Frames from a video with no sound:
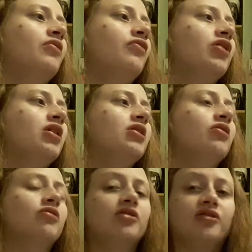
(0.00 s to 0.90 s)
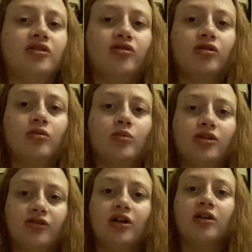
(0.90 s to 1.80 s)
really long decision, we
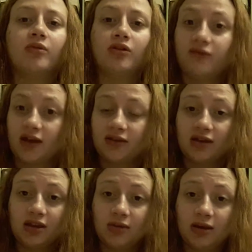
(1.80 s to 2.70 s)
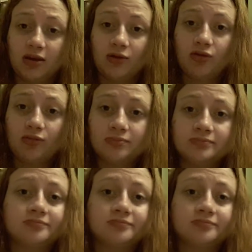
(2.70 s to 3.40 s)
decided we're not vaccinating him anymore.